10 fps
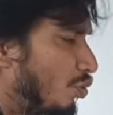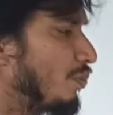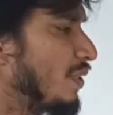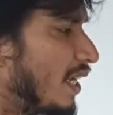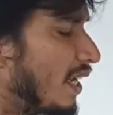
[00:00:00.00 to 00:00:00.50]

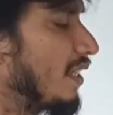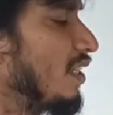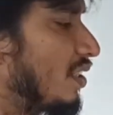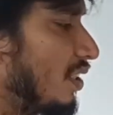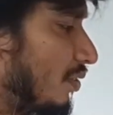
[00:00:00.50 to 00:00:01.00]
could be
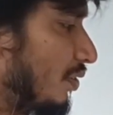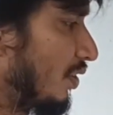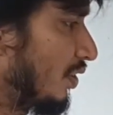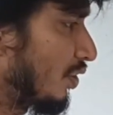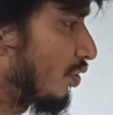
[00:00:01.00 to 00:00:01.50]
anything.
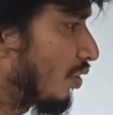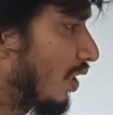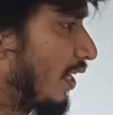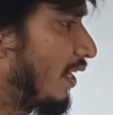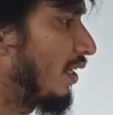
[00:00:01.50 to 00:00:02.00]

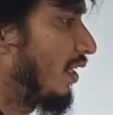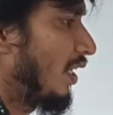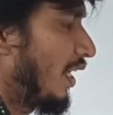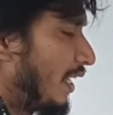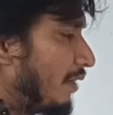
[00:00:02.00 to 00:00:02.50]

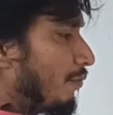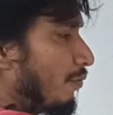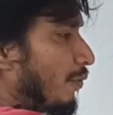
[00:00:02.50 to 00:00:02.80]
If